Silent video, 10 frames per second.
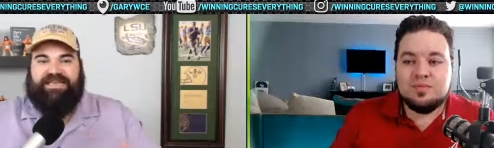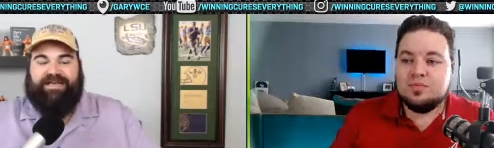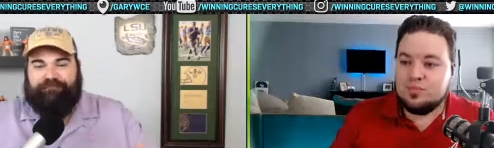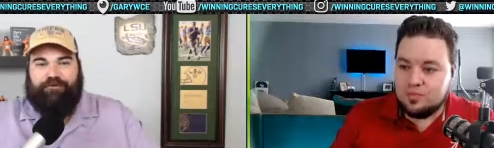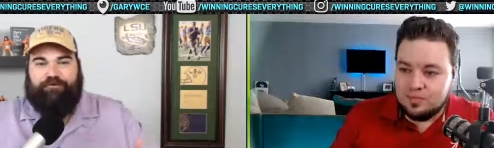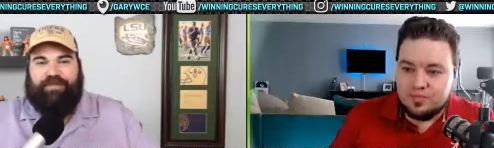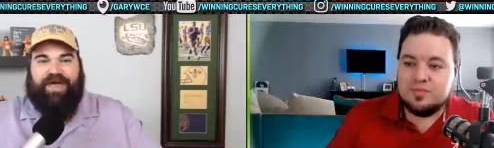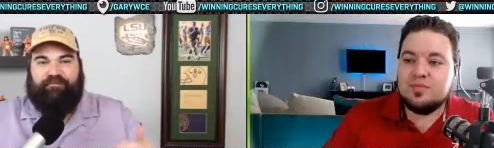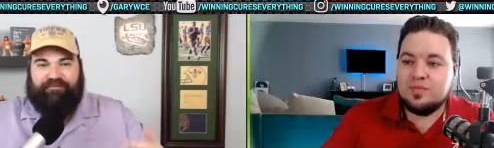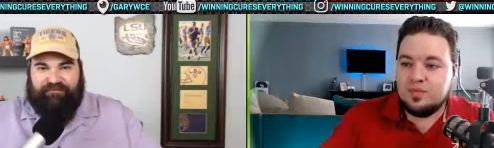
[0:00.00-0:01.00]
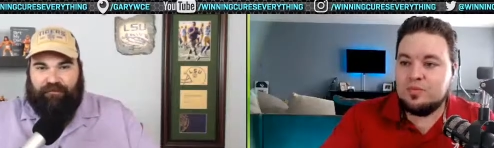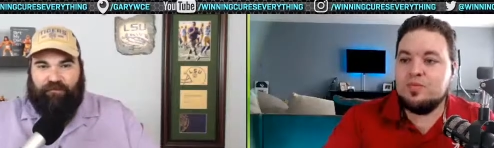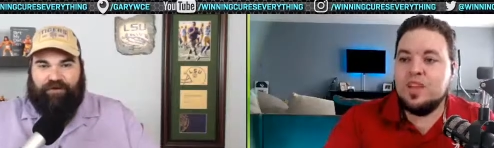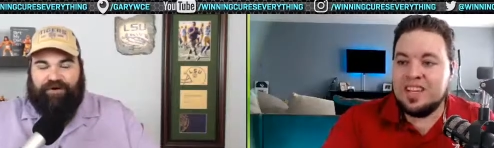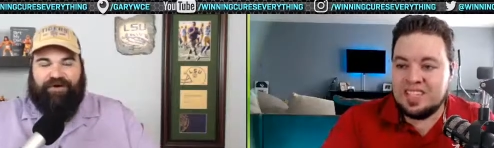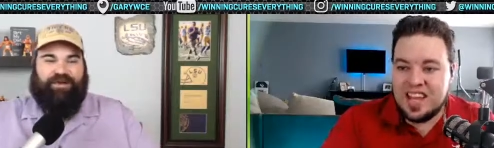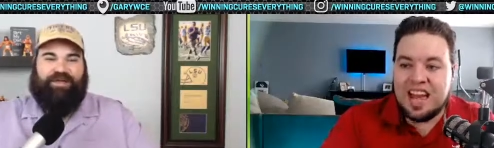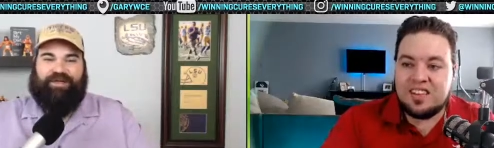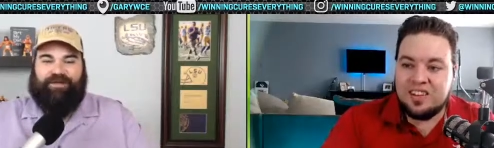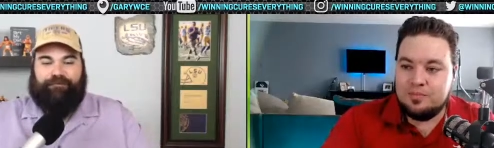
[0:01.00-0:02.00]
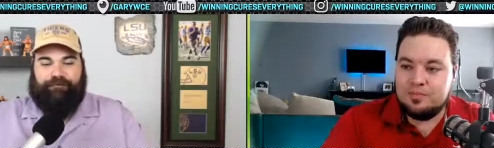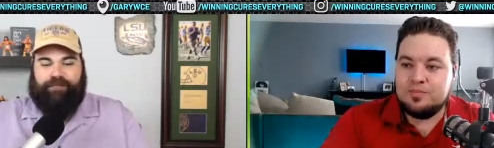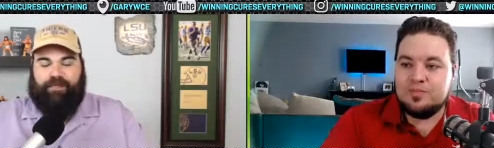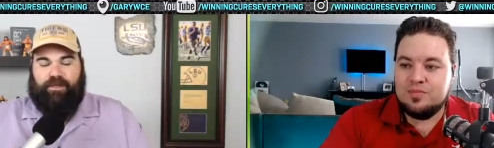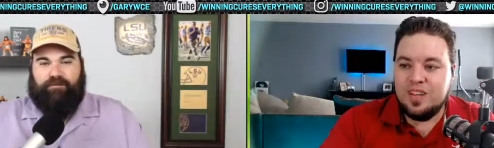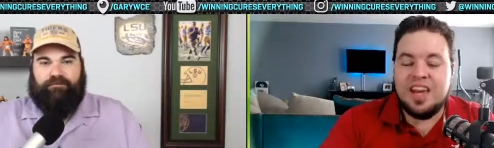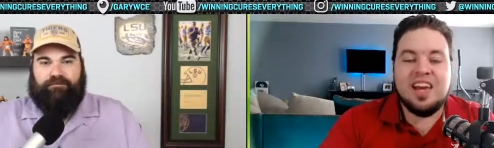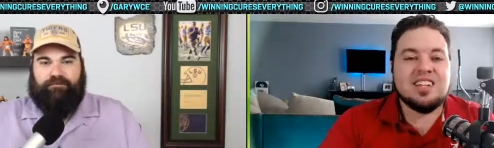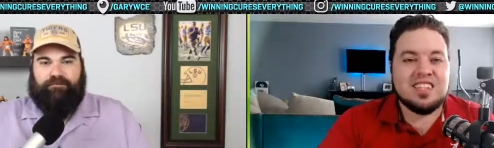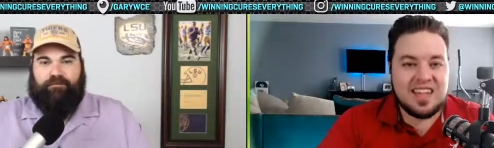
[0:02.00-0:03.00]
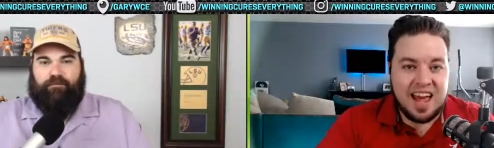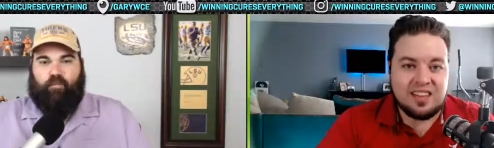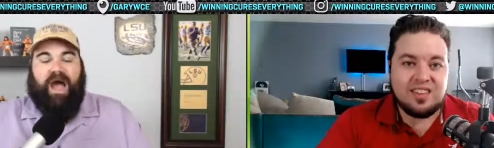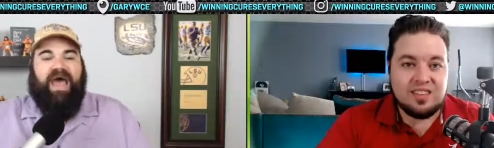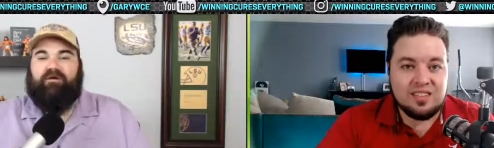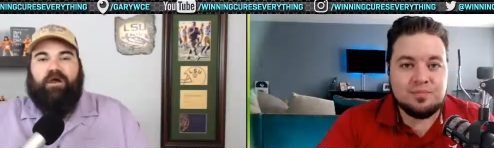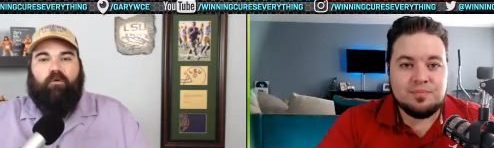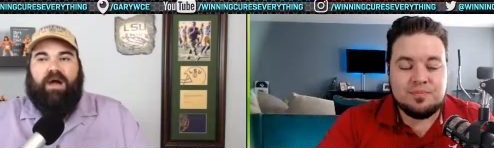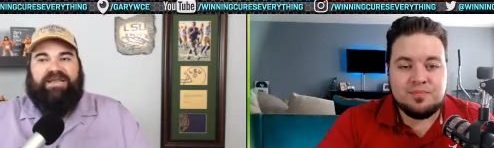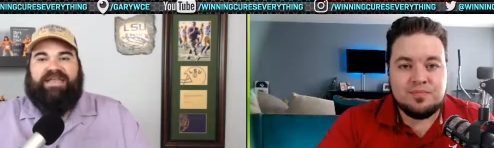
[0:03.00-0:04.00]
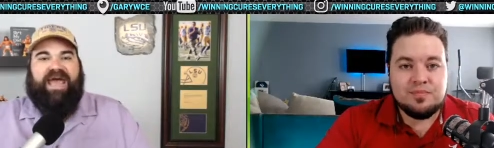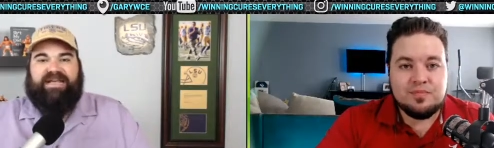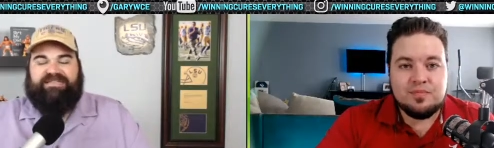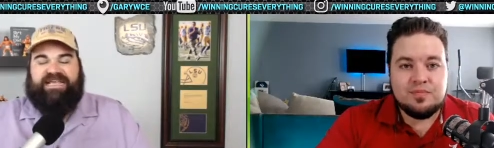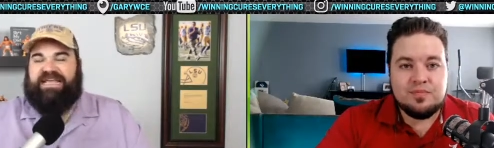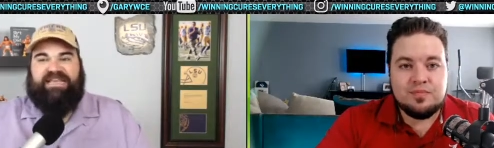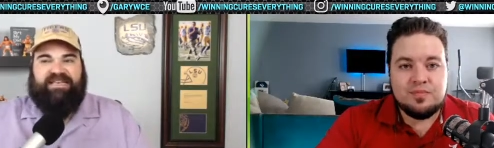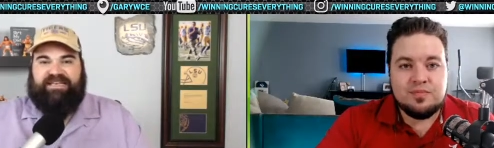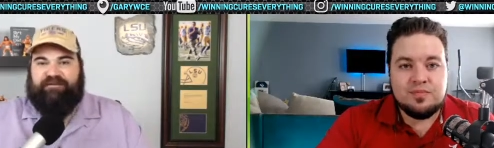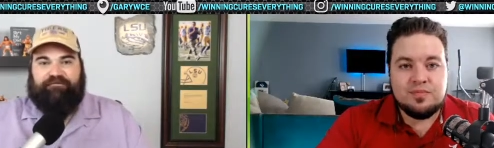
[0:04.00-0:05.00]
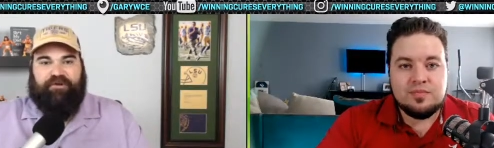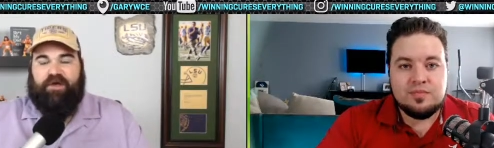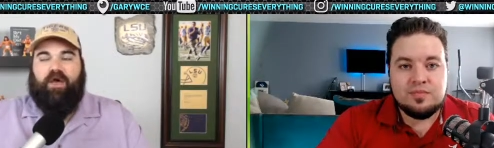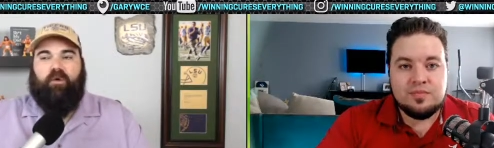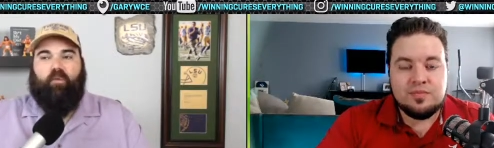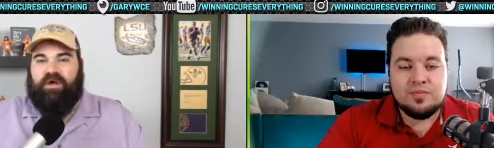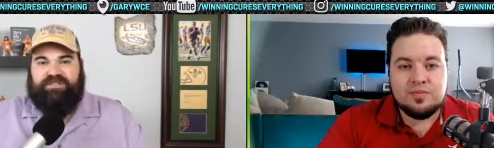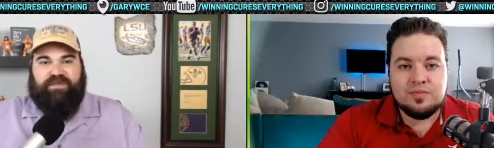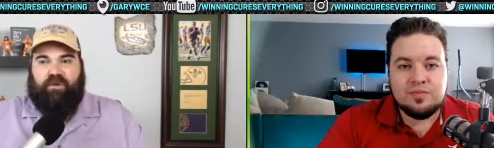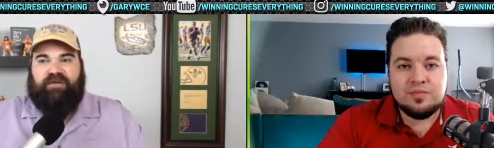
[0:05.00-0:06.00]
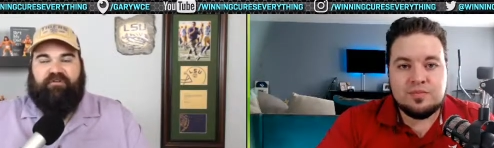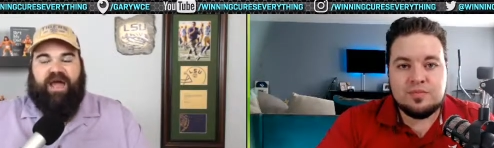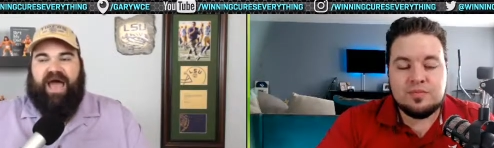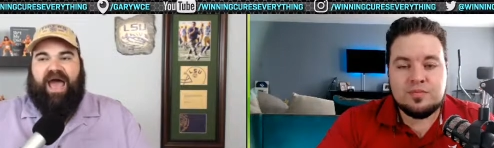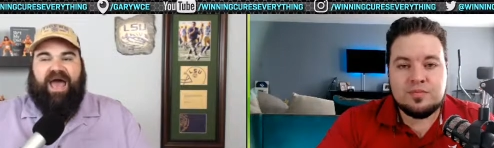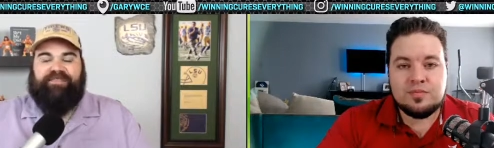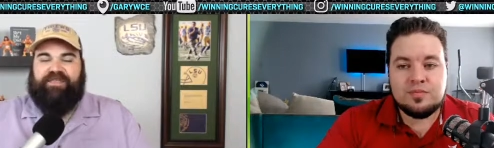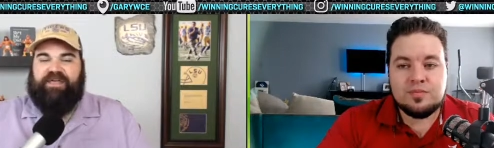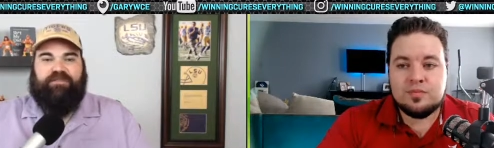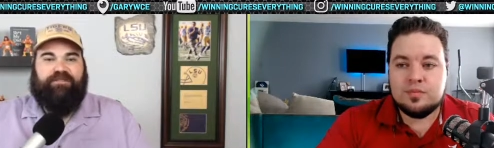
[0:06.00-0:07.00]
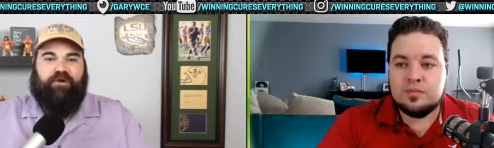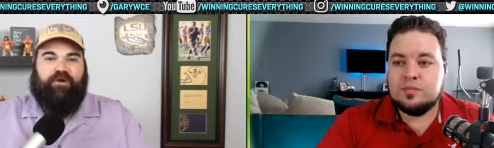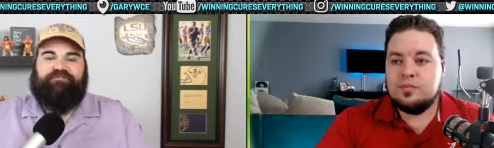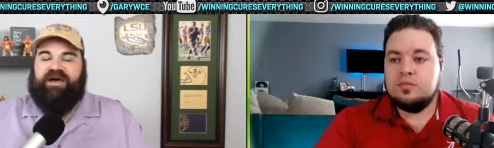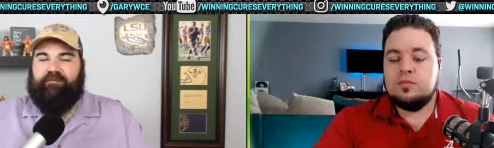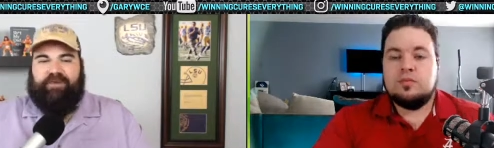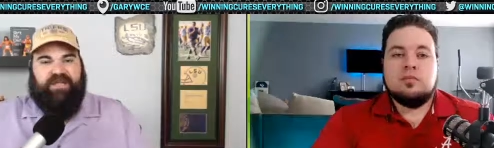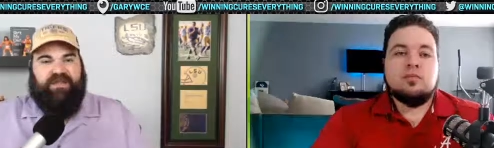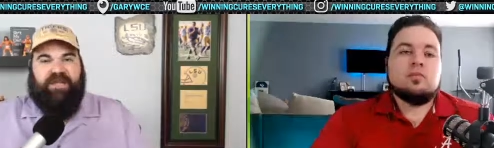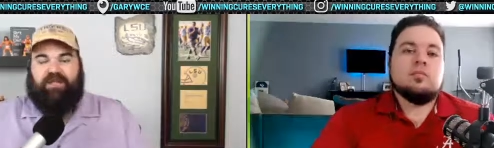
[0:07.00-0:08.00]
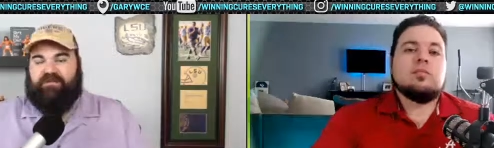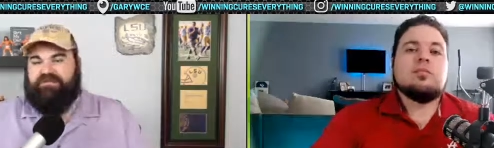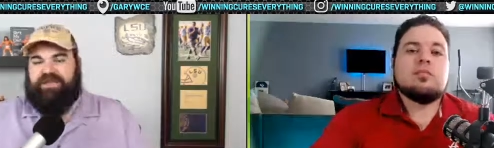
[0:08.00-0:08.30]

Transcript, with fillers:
Speaker 1: him do that before. Exactly,
Speaker 2: exactly. Well, I don't know why Dak is any different whatsoever. I, I think the thirty-five million dollars a